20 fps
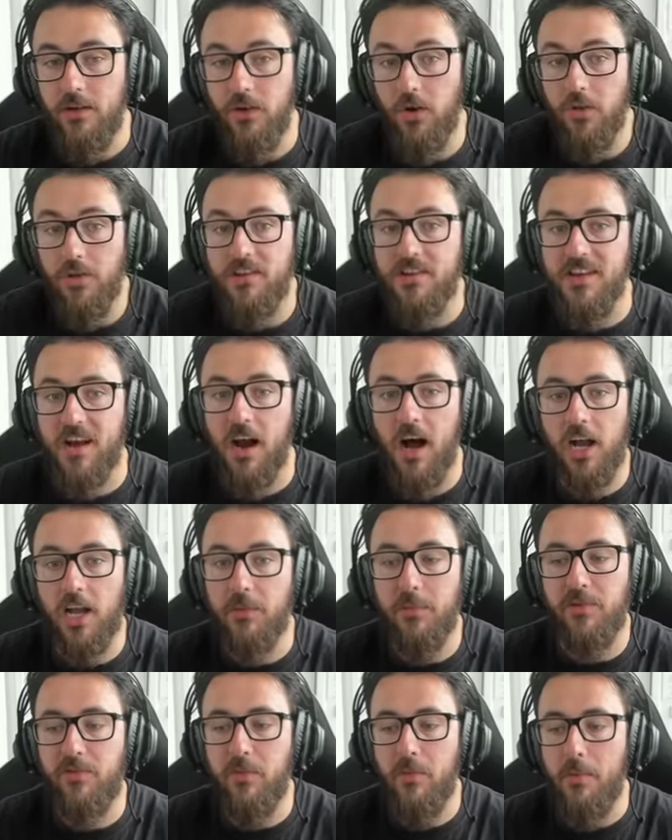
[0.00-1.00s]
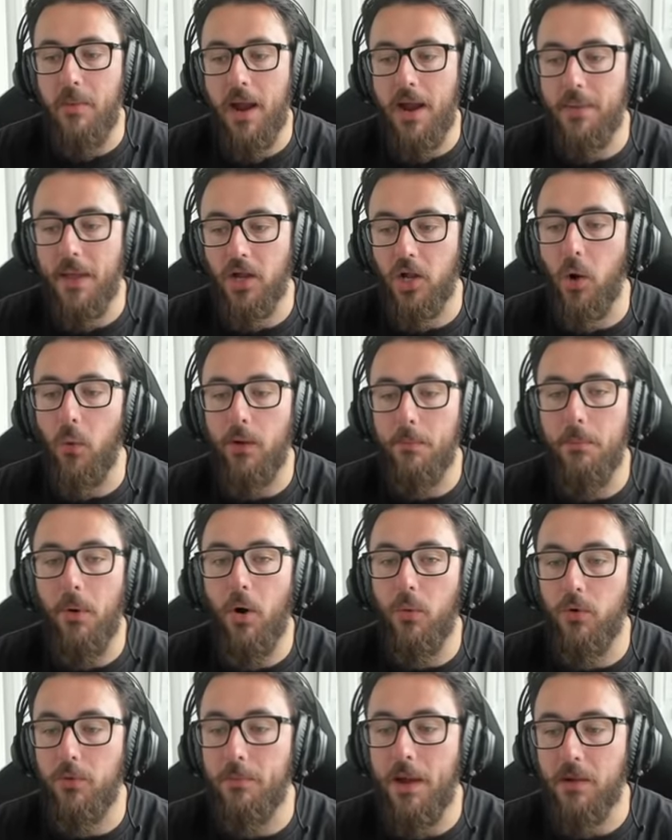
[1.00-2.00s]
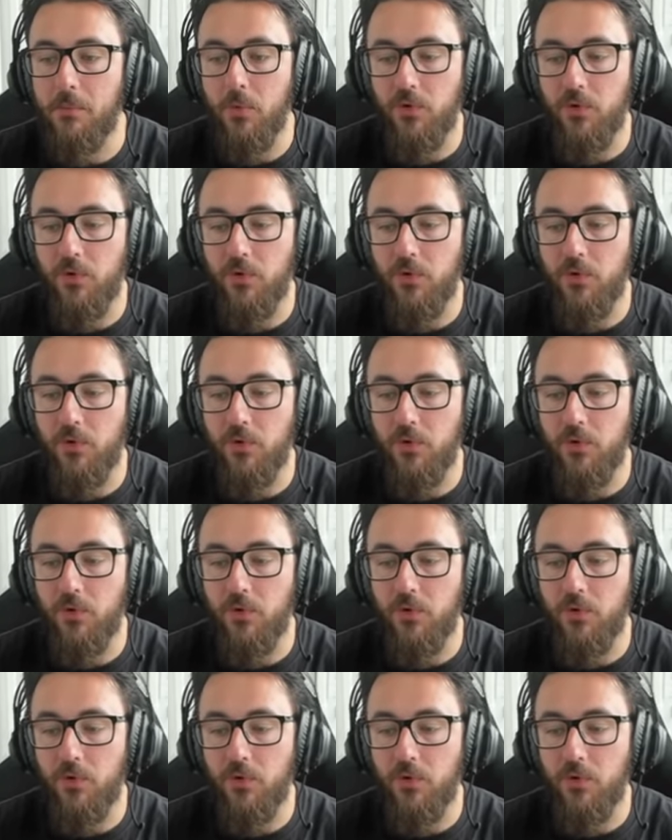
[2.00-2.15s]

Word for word: you know, there's an argument to be made that going bot would make